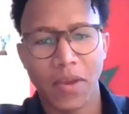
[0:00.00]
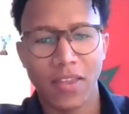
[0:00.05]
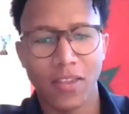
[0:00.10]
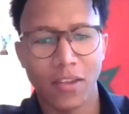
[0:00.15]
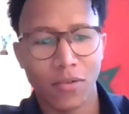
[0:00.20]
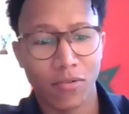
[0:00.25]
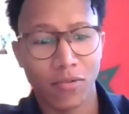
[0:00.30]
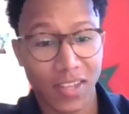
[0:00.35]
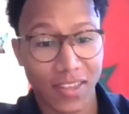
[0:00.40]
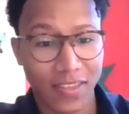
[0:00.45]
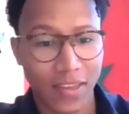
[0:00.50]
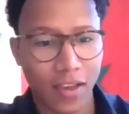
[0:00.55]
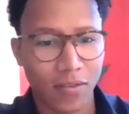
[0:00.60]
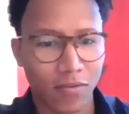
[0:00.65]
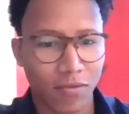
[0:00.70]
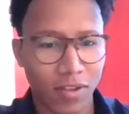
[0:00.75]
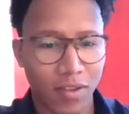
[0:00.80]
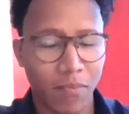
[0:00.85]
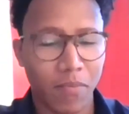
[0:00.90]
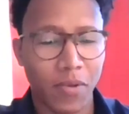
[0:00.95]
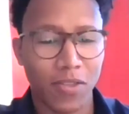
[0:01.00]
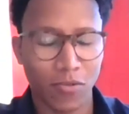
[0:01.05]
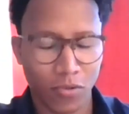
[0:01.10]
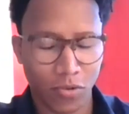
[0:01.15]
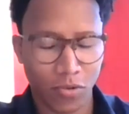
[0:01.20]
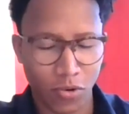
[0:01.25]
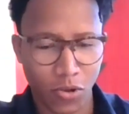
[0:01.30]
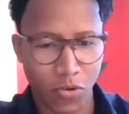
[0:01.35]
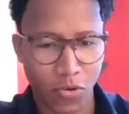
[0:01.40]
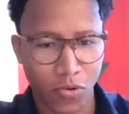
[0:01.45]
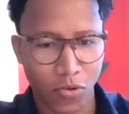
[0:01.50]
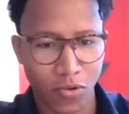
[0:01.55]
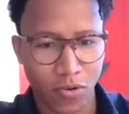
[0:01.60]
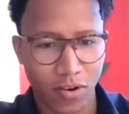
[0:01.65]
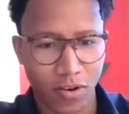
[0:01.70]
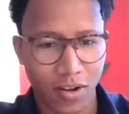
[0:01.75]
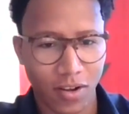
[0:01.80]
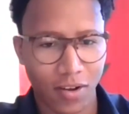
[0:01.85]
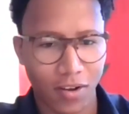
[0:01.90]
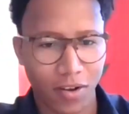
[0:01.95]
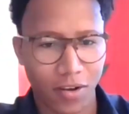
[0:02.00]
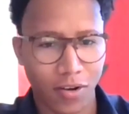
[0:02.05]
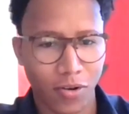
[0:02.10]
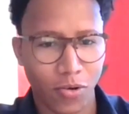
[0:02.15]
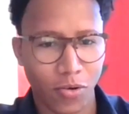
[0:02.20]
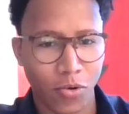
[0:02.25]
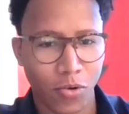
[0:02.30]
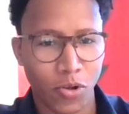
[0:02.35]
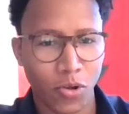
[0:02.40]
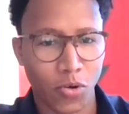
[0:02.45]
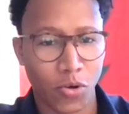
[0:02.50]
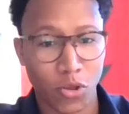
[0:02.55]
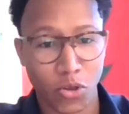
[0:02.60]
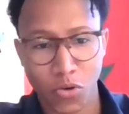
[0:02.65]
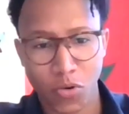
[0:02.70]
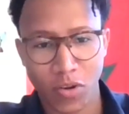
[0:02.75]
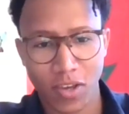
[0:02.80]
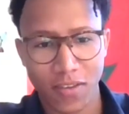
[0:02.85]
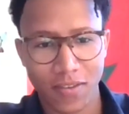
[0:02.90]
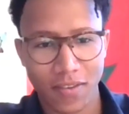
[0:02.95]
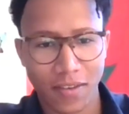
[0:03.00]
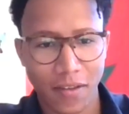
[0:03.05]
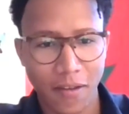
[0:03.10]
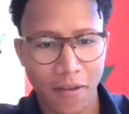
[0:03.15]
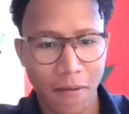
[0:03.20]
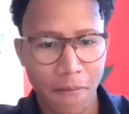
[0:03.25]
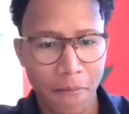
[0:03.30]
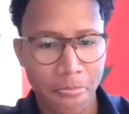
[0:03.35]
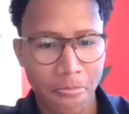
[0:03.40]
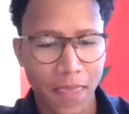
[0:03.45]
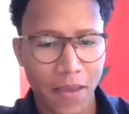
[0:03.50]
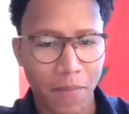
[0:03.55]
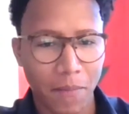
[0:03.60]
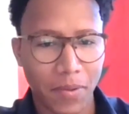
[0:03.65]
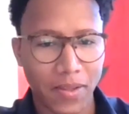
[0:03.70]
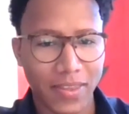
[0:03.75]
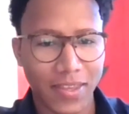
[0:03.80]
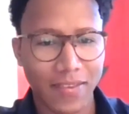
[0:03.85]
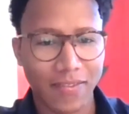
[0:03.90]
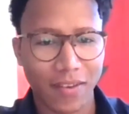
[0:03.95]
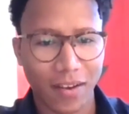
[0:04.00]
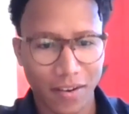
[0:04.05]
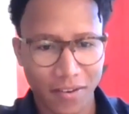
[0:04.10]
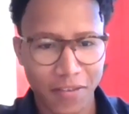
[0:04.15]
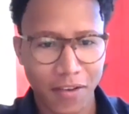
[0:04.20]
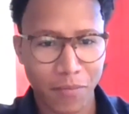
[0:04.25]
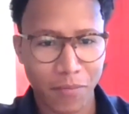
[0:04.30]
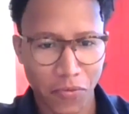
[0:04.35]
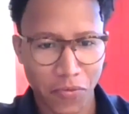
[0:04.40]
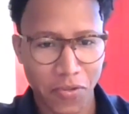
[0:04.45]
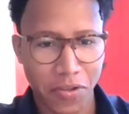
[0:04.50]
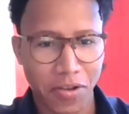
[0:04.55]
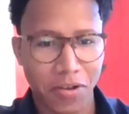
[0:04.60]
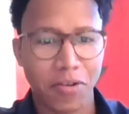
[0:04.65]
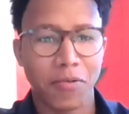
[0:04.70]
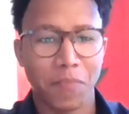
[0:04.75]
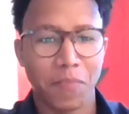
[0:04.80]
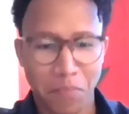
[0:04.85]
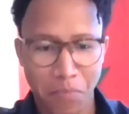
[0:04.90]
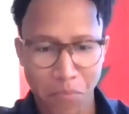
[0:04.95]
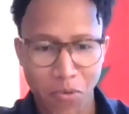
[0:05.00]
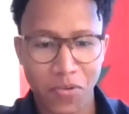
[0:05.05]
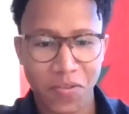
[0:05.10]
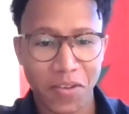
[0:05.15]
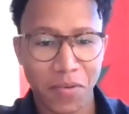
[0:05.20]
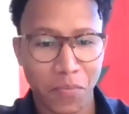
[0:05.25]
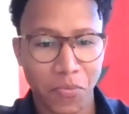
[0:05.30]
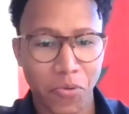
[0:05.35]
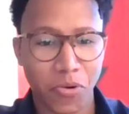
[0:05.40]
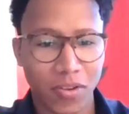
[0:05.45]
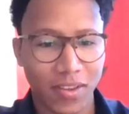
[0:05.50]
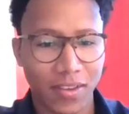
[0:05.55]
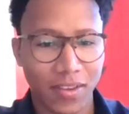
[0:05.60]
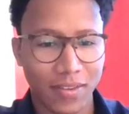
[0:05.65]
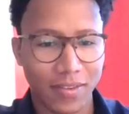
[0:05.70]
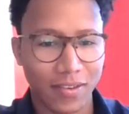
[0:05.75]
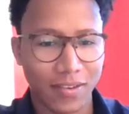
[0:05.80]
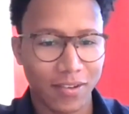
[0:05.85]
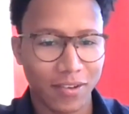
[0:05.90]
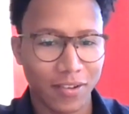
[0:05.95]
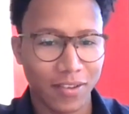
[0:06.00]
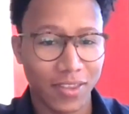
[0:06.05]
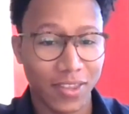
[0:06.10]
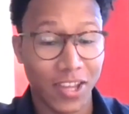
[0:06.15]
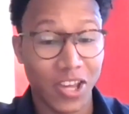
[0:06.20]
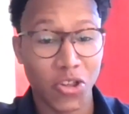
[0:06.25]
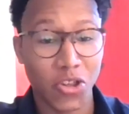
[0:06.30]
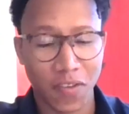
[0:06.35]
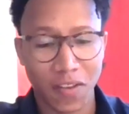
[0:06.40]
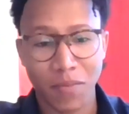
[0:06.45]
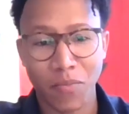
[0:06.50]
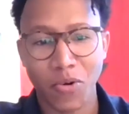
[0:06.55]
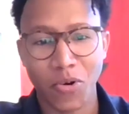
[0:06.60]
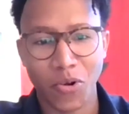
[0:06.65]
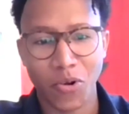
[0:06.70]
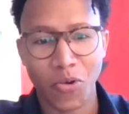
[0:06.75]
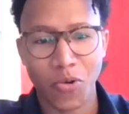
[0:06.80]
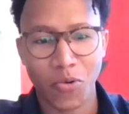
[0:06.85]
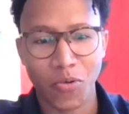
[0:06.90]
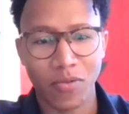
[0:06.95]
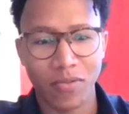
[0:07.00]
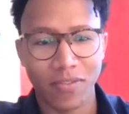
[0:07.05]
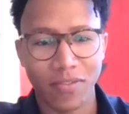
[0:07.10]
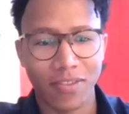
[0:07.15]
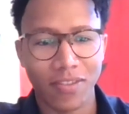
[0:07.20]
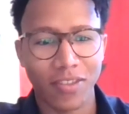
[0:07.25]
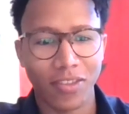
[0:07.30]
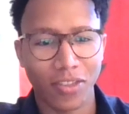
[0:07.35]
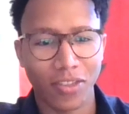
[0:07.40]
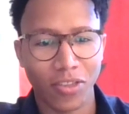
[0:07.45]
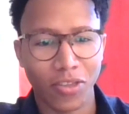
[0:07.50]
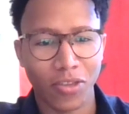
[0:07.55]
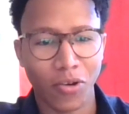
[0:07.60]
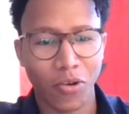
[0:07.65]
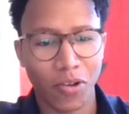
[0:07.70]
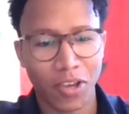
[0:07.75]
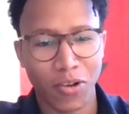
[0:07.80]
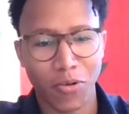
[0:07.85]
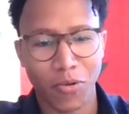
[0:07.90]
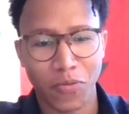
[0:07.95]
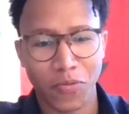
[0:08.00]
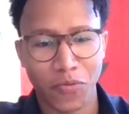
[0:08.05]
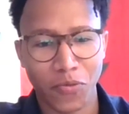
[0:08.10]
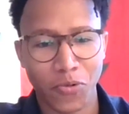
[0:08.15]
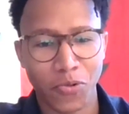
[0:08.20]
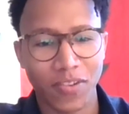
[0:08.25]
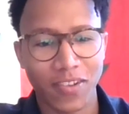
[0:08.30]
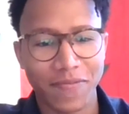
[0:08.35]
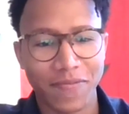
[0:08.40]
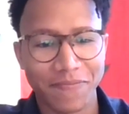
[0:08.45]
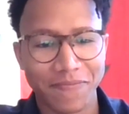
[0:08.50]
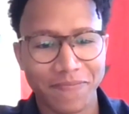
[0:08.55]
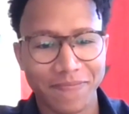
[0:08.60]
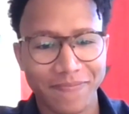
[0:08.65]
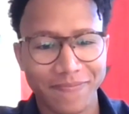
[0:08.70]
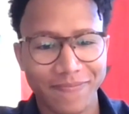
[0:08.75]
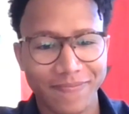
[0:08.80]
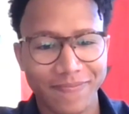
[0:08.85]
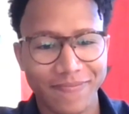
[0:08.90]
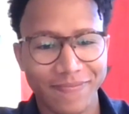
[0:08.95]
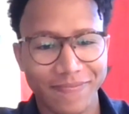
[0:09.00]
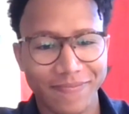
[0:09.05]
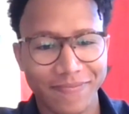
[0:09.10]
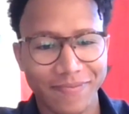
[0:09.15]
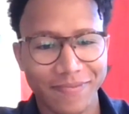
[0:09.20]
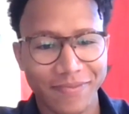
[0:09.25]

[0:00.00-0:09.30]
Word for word: Okay, that sounds delicious. Yeah, I believe you. You could talk about that for an hour. Um, Greg would like to know, I'm sorry, Jordan wants to know um, if you